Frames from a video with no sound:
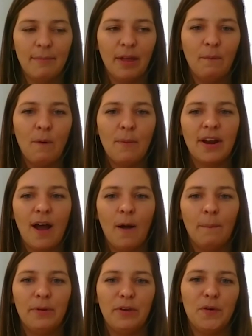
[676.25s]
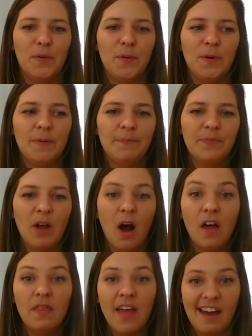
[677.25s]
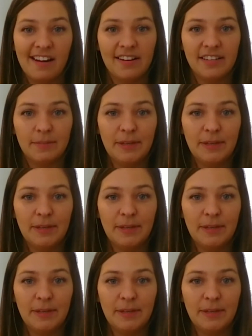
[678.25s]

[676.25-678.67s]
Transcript: I'm like, what would help you on that end?